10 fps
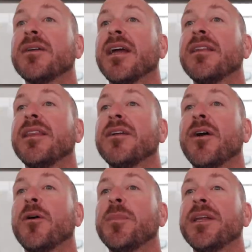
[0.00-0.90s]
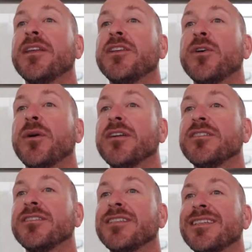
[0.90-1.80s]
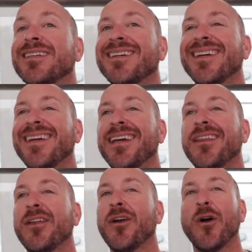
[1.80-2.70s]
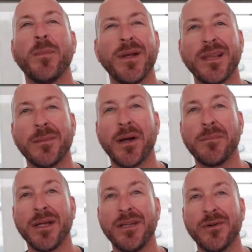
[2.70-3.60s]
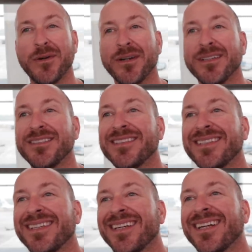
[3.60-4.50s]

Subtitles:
okay, they're opening the doors. They're opening the Bombay doors.